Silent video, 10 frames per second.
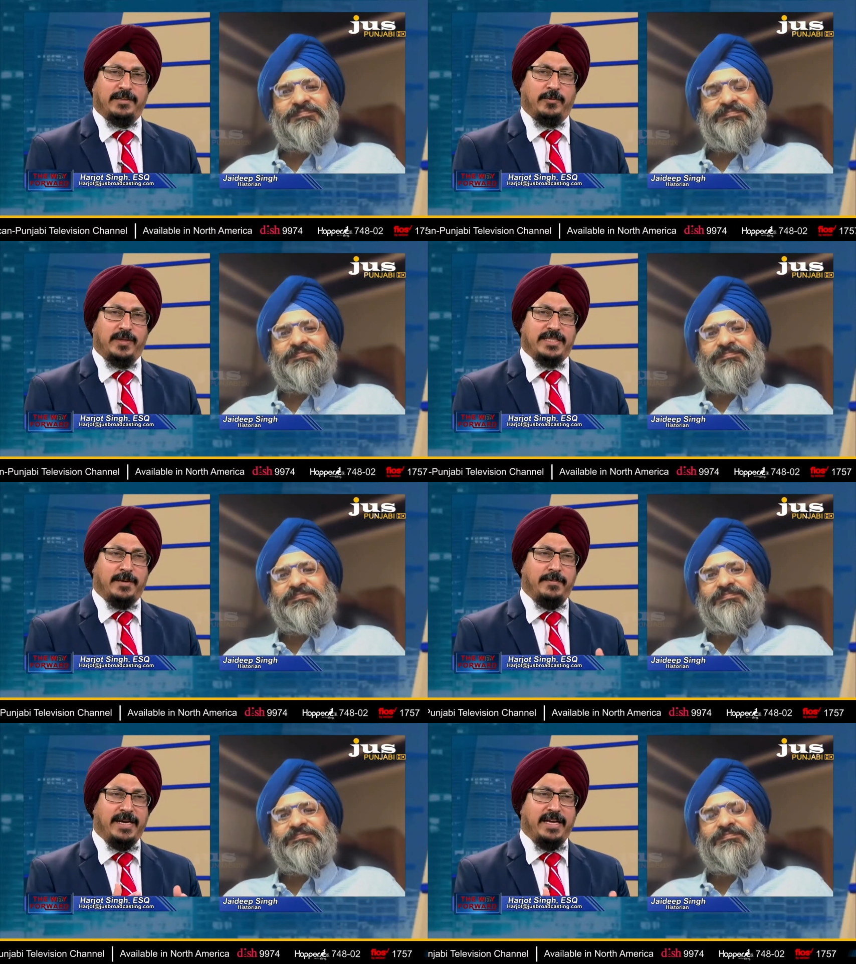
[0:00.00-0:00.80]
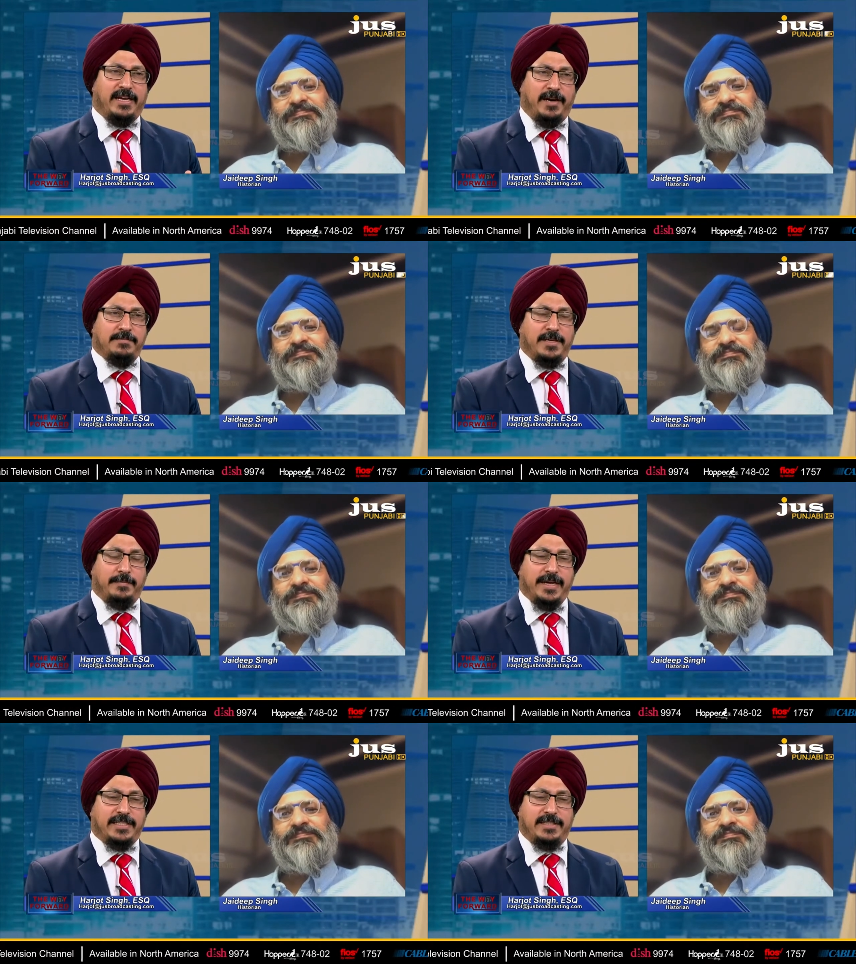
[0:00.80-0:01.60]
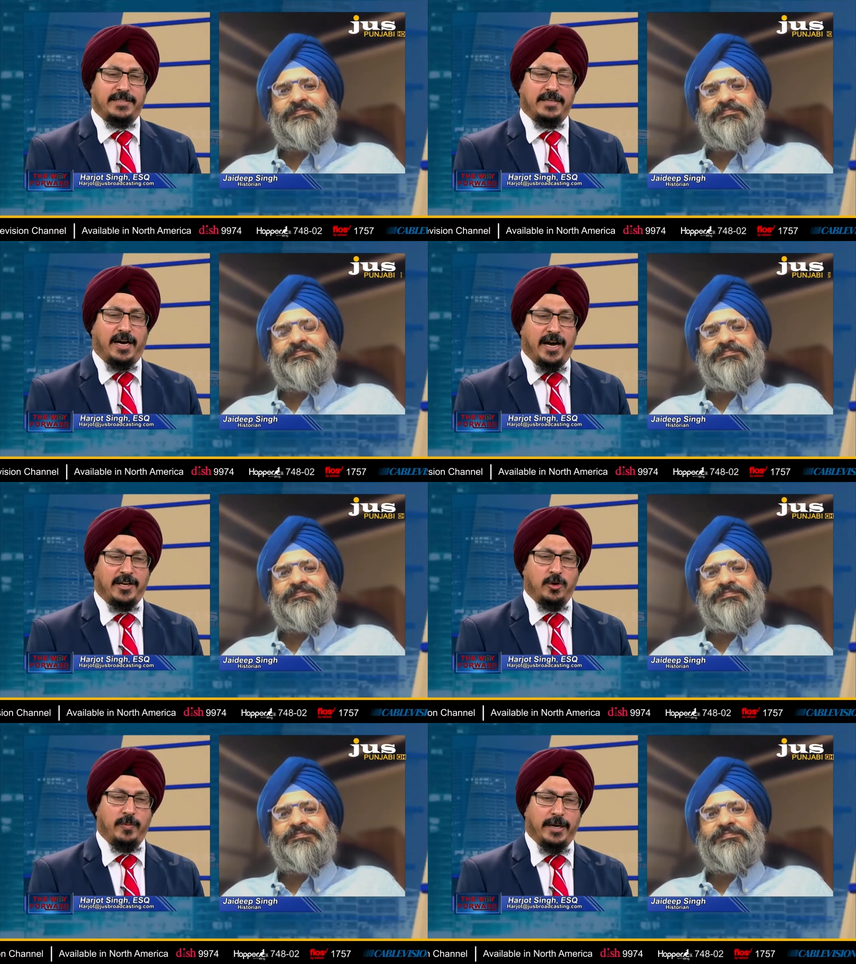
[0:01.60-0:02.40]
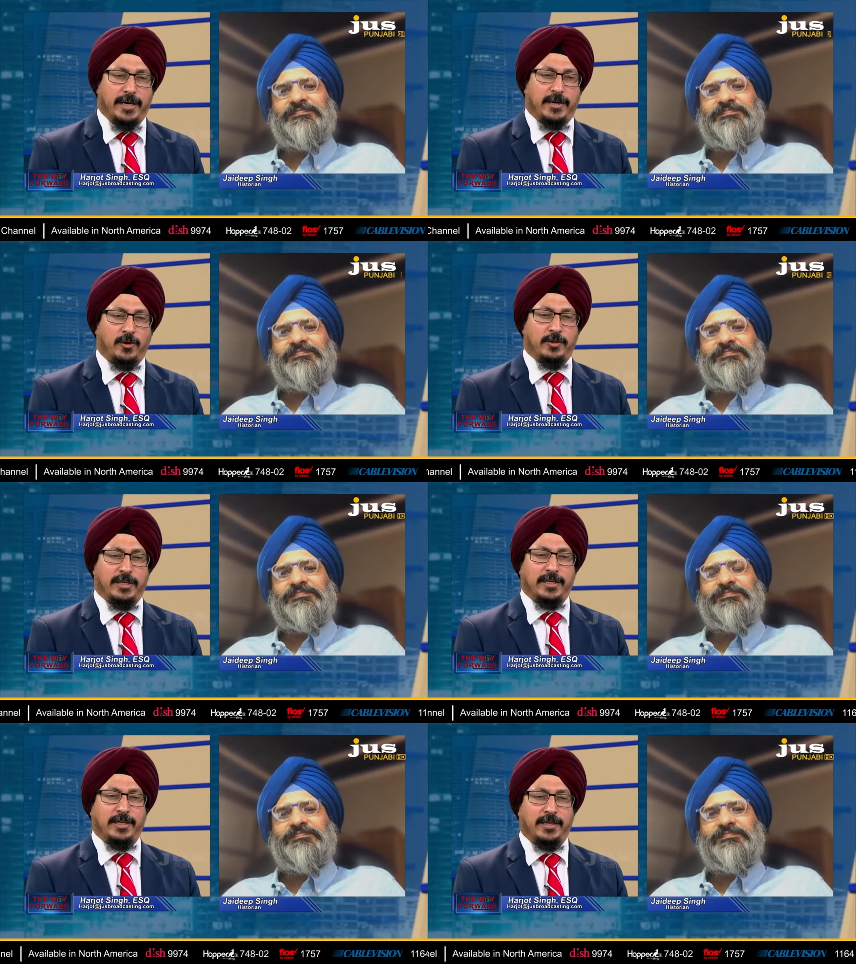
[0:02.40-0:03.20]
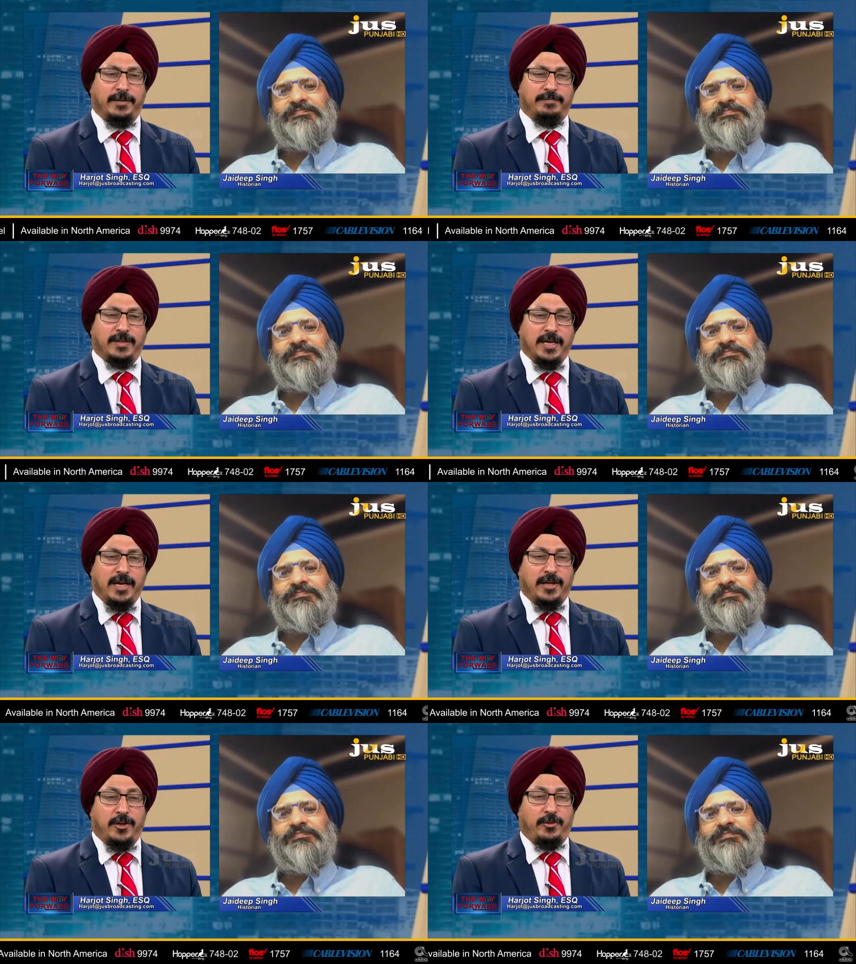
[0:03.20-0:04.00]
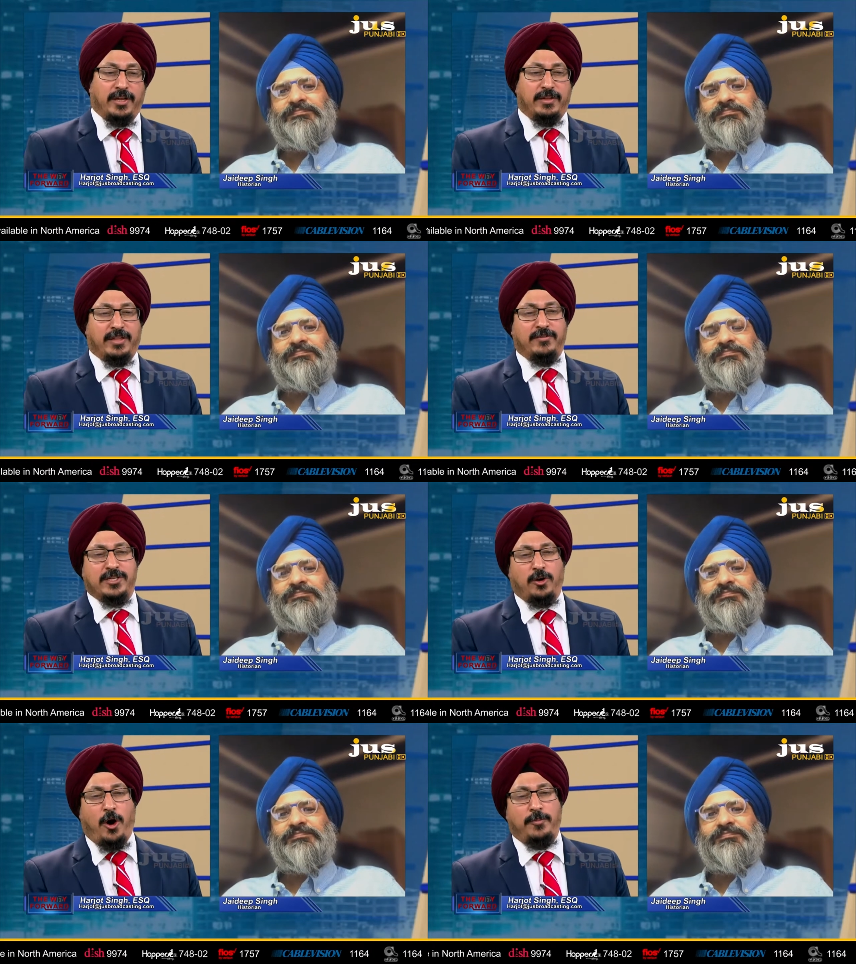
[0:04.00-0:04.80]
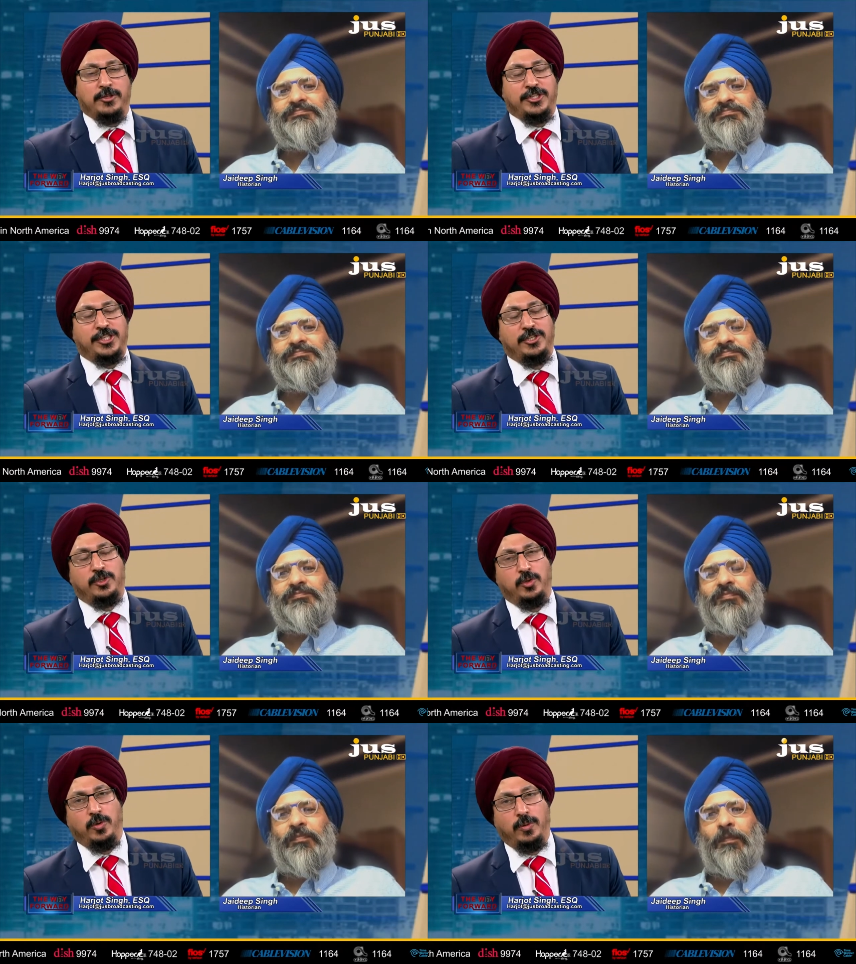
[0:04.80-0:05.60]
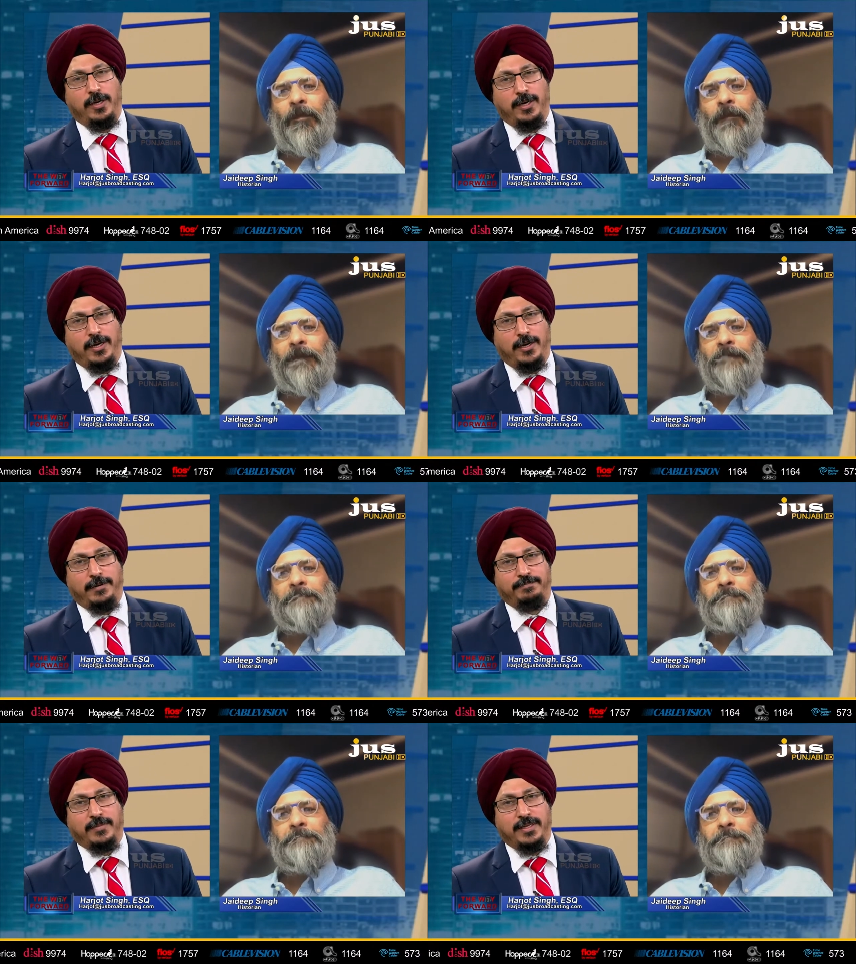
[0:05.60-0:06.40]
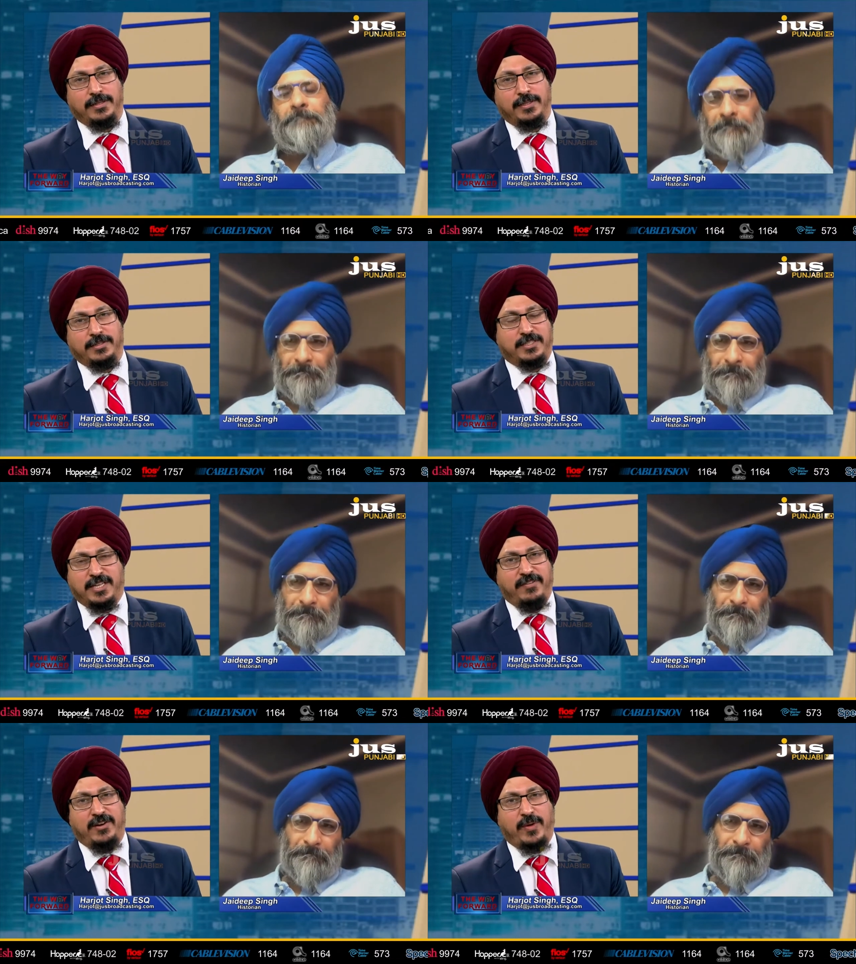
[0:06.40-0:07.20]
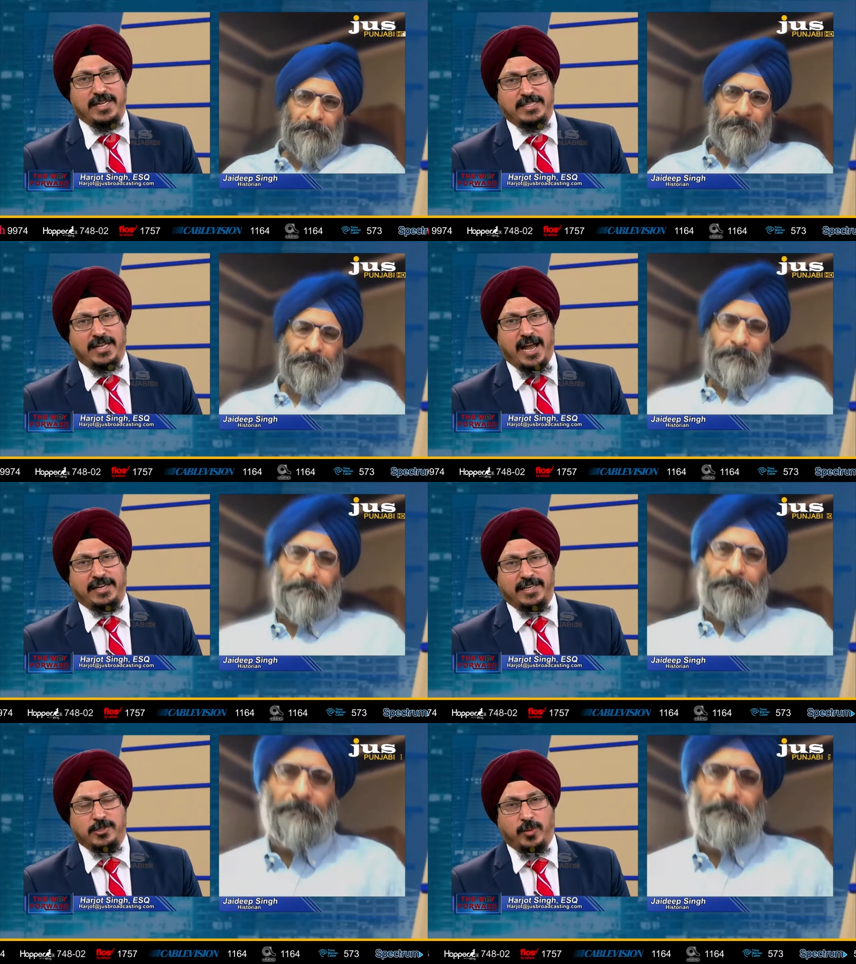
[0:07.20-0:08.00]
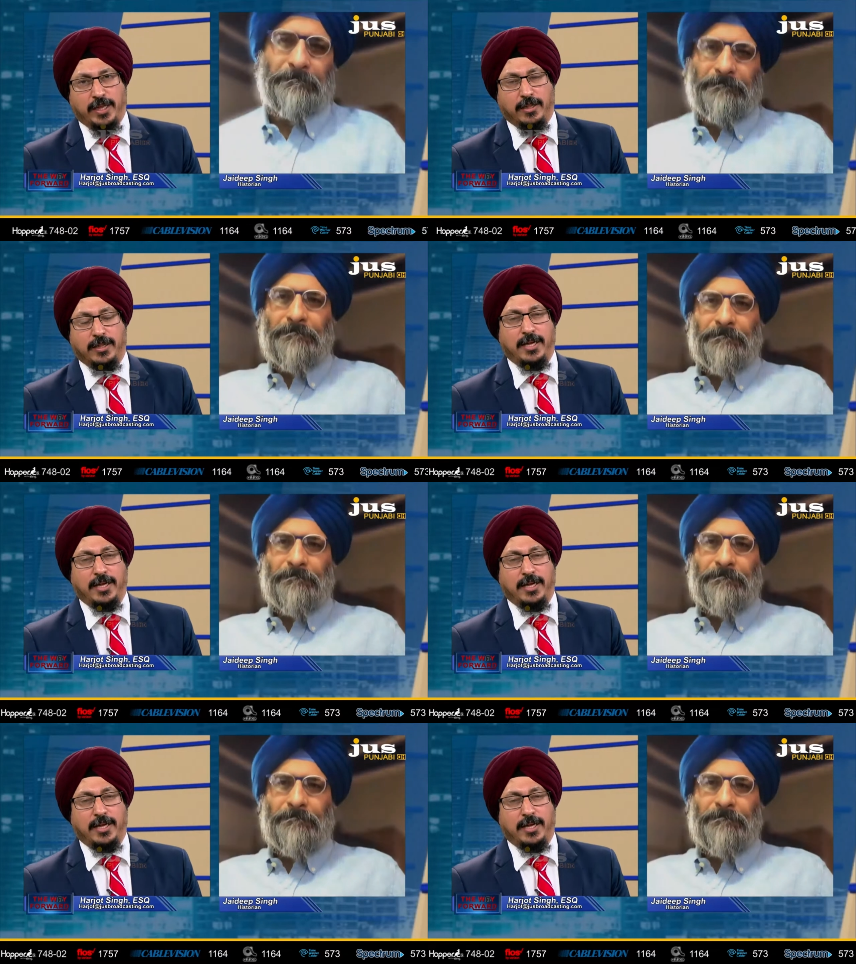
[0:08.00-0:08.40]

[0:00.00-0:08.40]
Speaker 1: when somebody comes and makes this argument on, uh, you know, there, there was an opposition to uh, the, the Civil Rights Act as well.